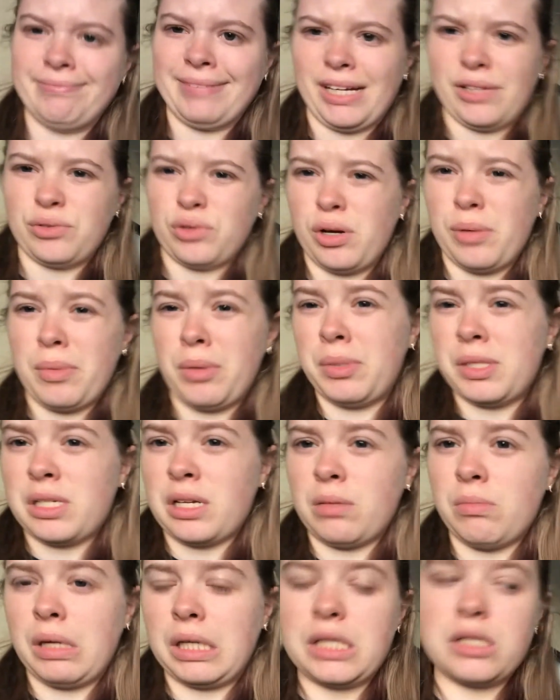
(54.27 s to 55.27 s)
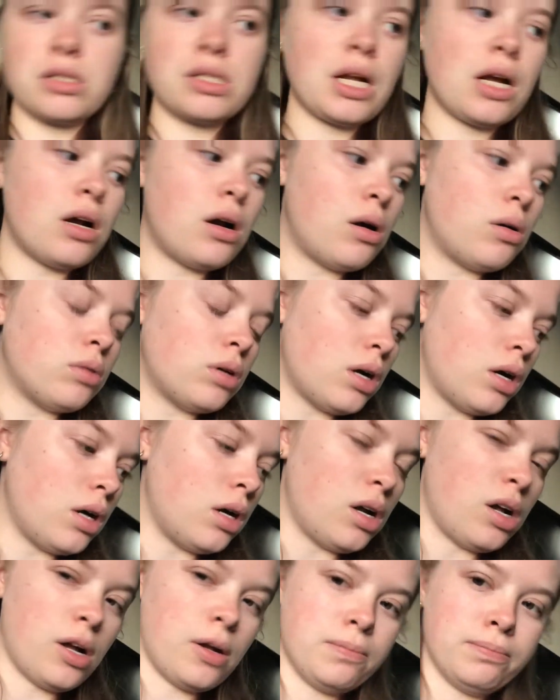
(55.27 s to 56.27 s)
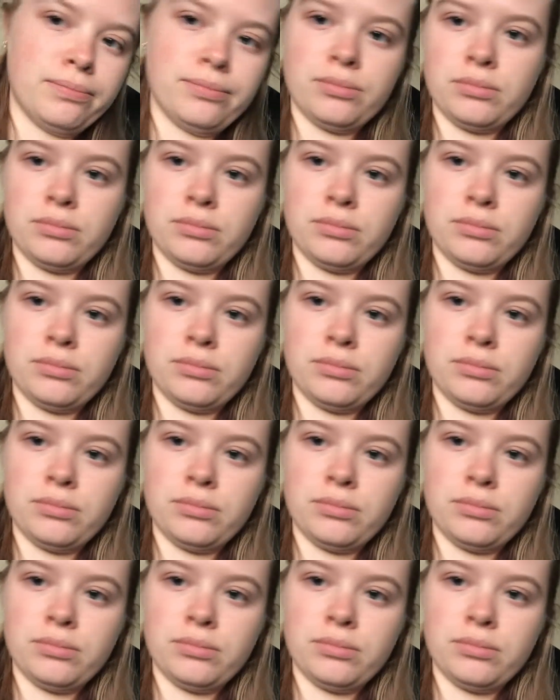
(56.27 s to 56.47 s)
I don't know, maybe 10 minutes now.